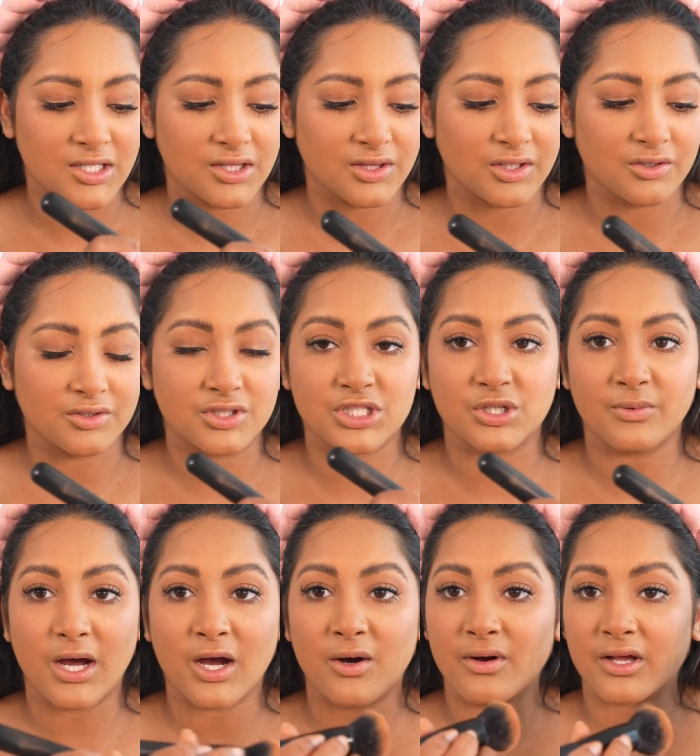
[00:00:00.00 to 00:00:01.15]
Little
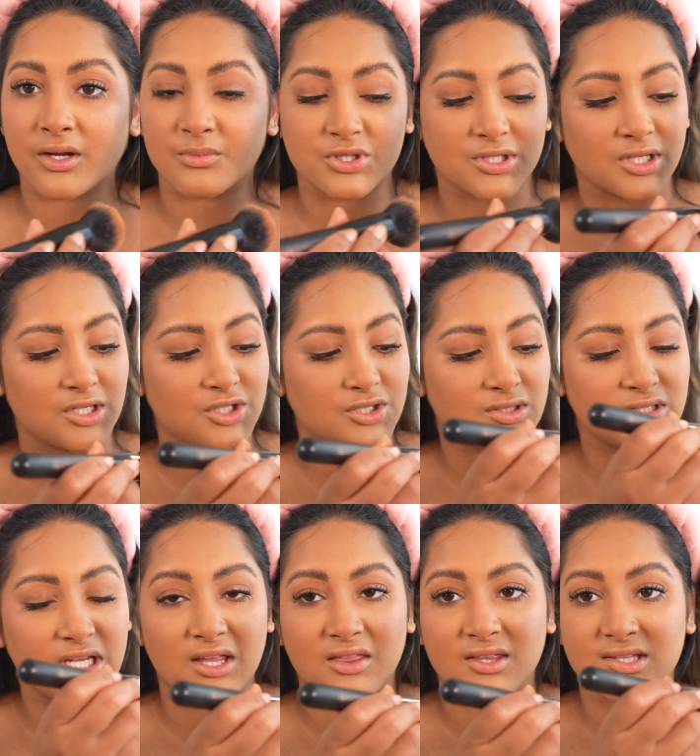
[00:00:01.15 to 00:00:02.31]
Duo, and I'm just going to just
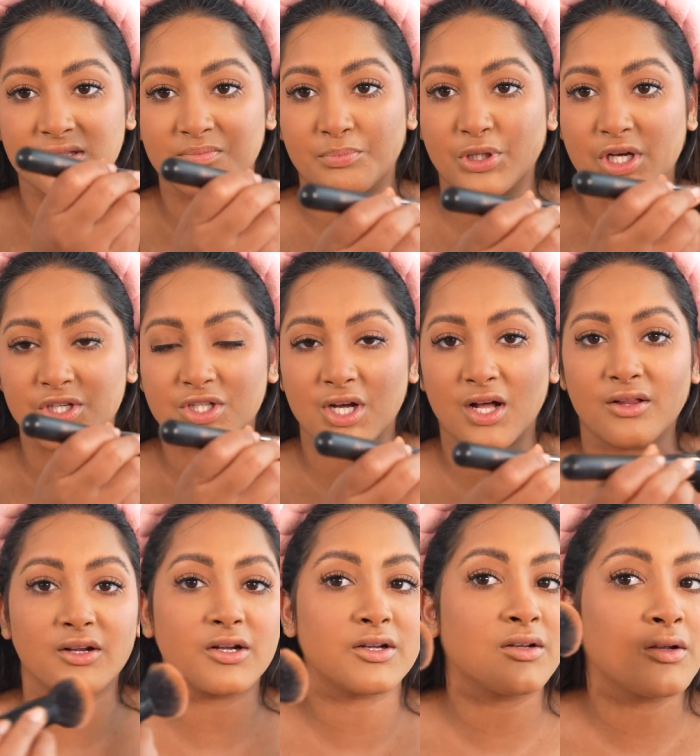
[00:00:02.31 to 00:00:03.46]
take this blush
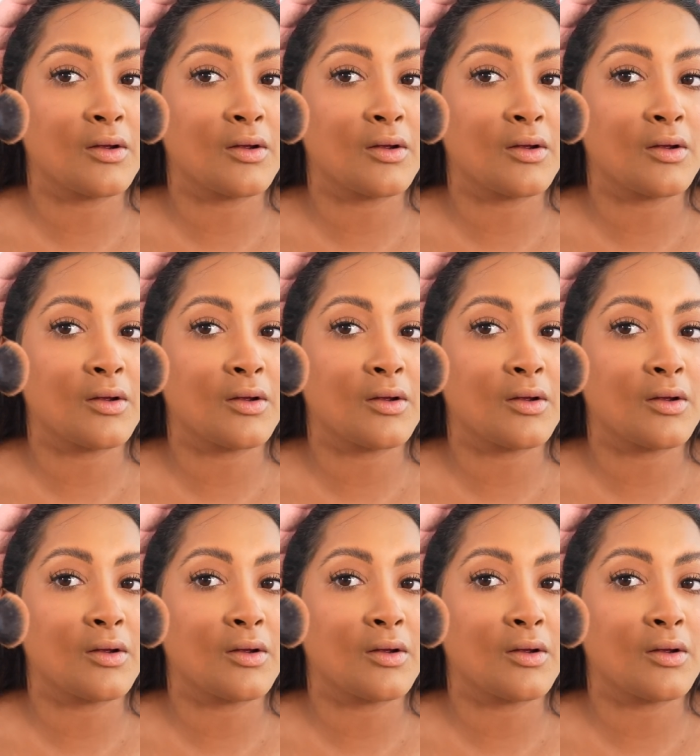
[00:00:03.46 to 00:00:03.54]
color